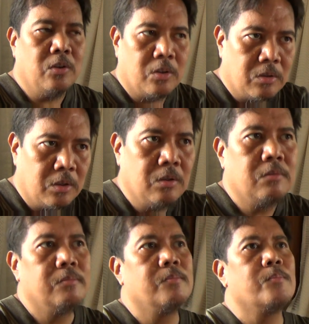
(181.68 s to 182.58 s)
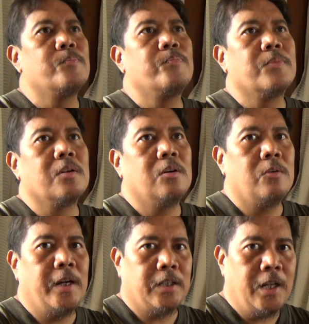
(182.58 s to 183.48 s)
or
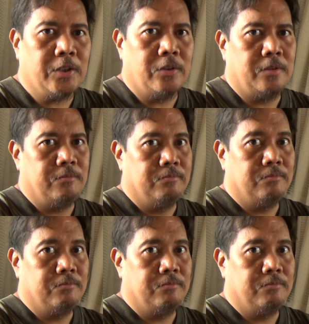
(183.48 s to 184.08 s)
write a letter,